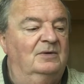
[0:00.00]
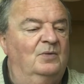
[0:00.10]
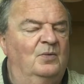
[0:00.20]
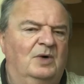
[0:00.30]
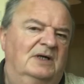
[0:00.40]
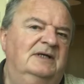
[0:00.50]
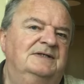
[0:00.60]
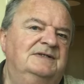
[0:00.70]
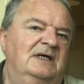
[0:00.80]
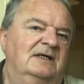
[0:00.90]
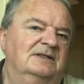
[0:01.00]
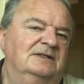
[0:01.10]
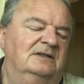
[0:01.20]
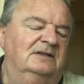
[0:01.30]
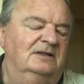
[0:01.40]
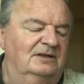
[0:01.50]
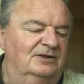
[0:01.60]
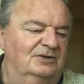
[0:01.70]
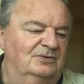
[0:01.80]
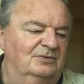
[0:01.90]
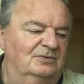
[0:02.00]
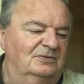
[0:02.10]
Why is that? I hear you